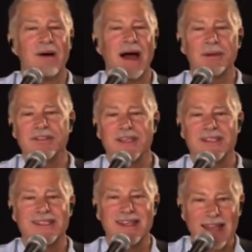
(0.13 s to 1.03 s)
Bible
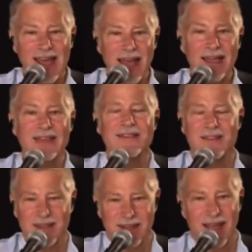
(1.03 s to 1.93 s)
says, today is
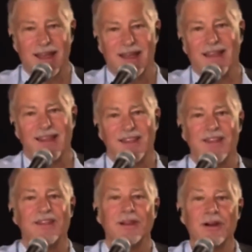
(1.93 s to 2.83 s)
the day
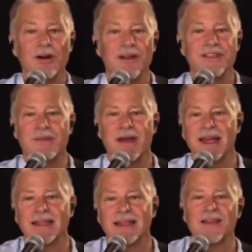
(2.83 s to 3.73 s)
that the Lord has
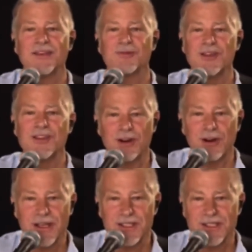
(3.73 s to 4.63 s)
made. Let us
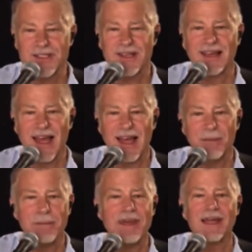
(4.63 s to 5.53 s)
rejoice
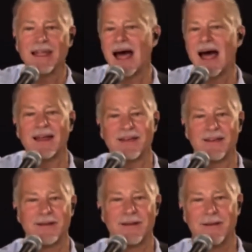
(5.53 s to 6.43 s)
and be glad.
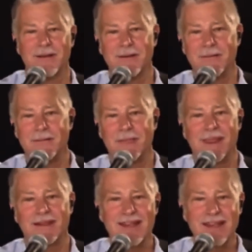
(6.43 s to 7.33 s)

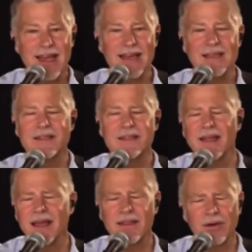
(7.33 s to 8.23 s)
Today's the
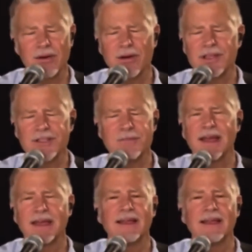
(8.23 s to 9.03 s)
day the Lord has made.